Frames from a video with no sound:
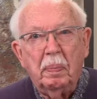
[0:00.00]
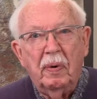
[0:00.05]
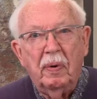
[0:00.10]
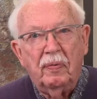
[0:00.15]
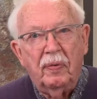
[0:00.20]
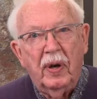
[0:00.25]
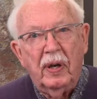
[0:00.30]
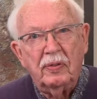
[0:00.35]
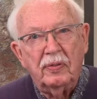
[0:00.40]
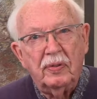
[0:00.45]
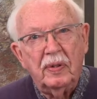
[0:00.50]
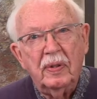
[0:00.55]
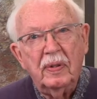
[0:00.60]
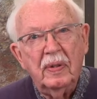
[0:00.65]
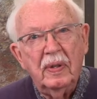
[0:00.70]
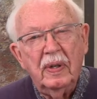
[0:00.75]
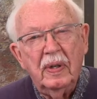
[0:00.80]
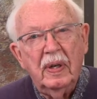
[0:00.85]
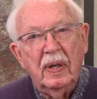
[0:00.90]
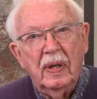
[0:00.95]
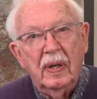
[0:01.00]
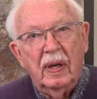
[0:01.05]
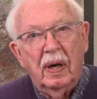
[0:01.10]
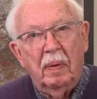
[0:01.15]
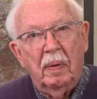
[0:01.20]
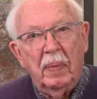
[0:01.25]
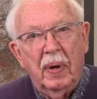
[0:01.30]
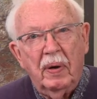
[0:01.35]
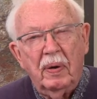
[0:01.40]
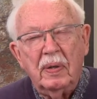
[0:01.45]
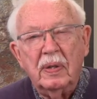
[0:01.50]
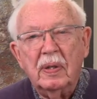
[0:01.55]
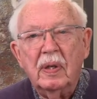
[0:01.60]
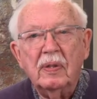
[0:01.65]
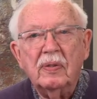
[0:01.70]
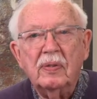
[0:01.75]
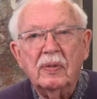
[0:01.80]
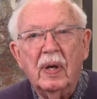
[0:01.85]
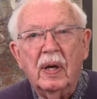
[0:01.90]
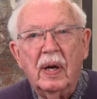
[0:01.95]
Professor
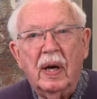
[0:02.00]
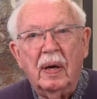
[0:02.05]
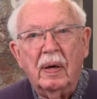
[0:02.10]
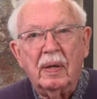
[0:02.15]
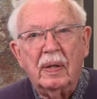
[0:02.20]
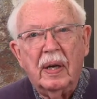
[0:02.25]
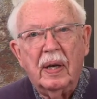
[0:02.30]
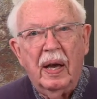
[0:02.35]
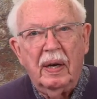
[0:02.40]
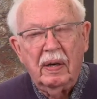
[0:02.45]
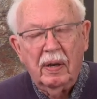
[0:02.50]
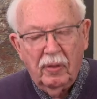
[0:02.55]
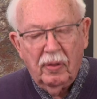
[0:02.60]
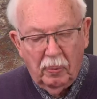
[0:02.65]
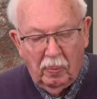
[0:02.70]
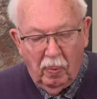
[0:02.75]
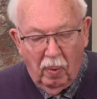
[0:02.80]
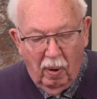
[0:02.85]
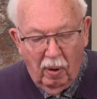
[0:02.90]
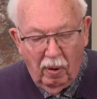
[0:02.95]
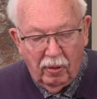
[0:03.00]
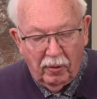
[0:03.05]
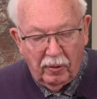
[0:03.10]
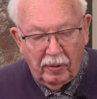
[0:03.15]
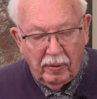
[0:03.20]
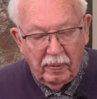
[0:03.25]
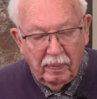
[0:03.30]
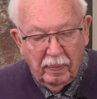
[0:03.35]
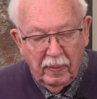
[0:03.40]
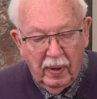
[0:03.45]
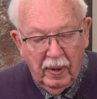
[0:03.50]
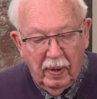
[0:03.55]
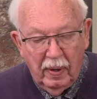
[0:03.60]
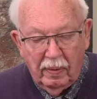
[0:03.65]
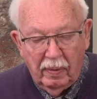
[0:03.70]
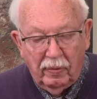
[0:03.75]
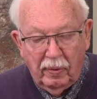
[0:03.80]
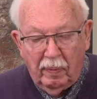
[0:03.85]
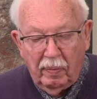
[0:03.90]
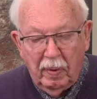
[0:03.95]
Emeritus Kenneth Walther
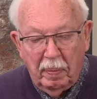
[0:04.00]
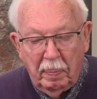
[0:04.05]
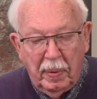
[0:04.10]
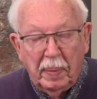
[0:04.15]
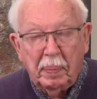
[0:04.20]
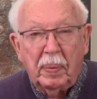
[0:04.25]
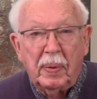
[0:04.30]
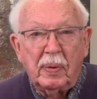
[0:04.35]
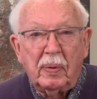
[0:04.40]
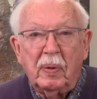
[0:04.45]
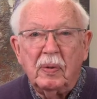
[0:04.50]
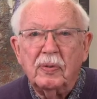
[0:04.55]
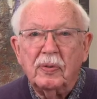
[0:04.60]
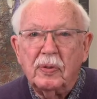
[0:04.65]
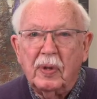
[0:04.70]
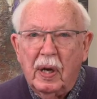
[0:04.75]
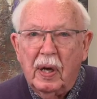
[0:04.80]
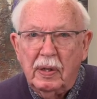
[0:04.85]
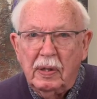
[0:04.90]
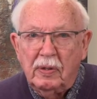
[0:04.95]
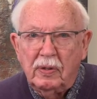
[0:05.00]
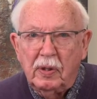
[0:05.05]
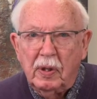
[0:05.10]
from the Biblical Studies